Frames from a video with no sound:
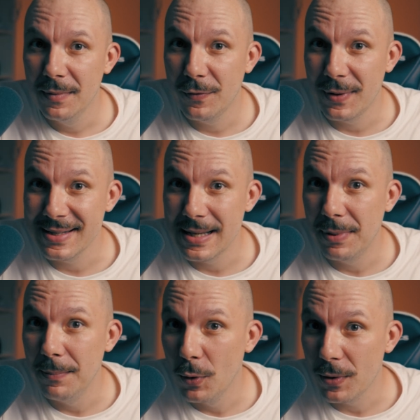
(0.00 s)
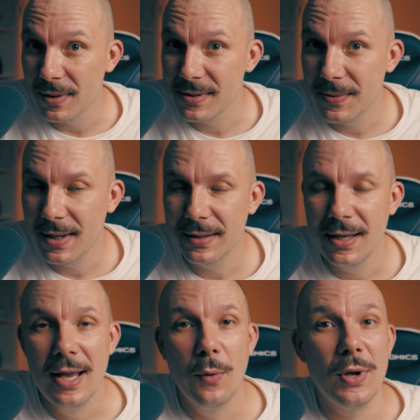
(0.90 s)
for example, morals, right?
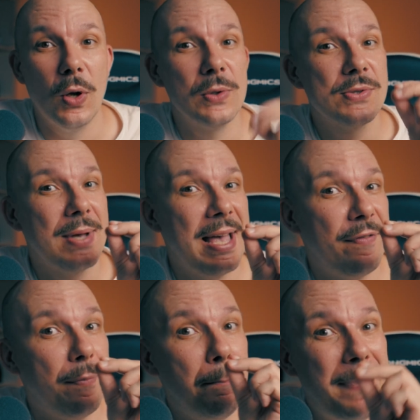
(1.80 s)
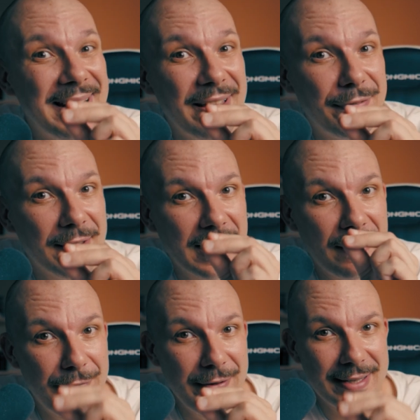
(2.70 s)
We also have benefic
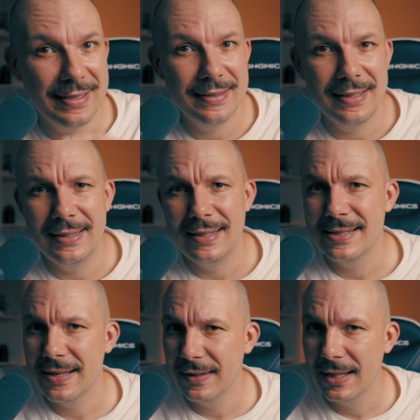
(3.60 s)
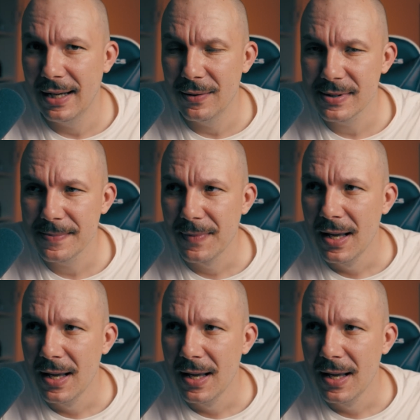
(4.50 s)
afflicted in the 7th house,